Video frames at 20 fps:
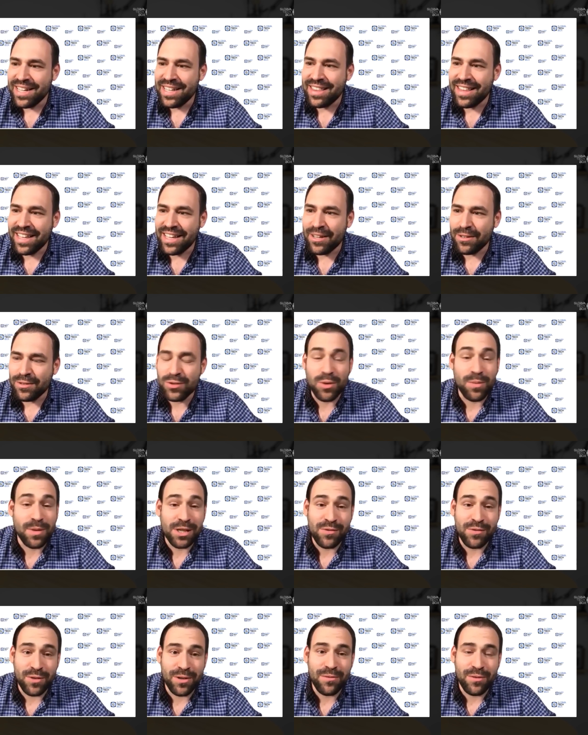thank you so
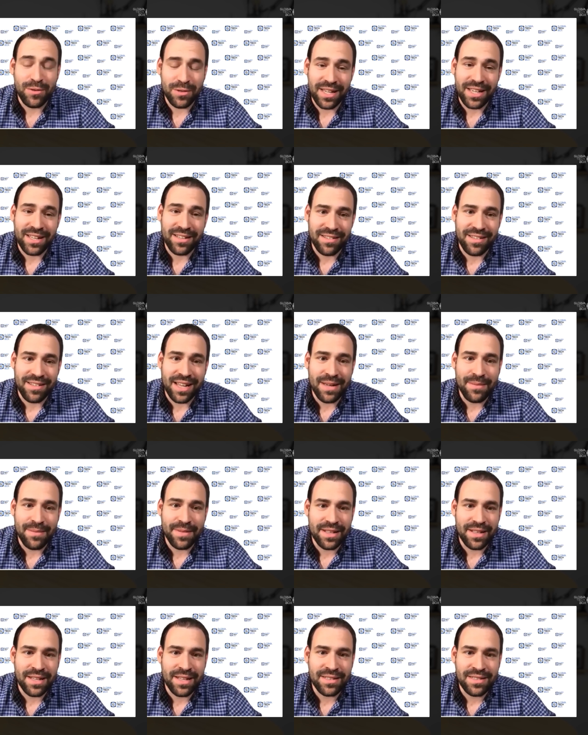much for taking the time,
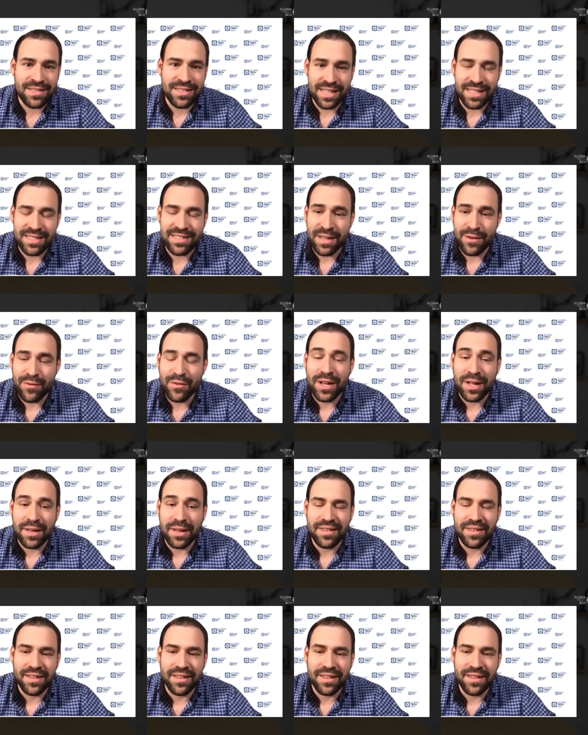and stay safe and healthy.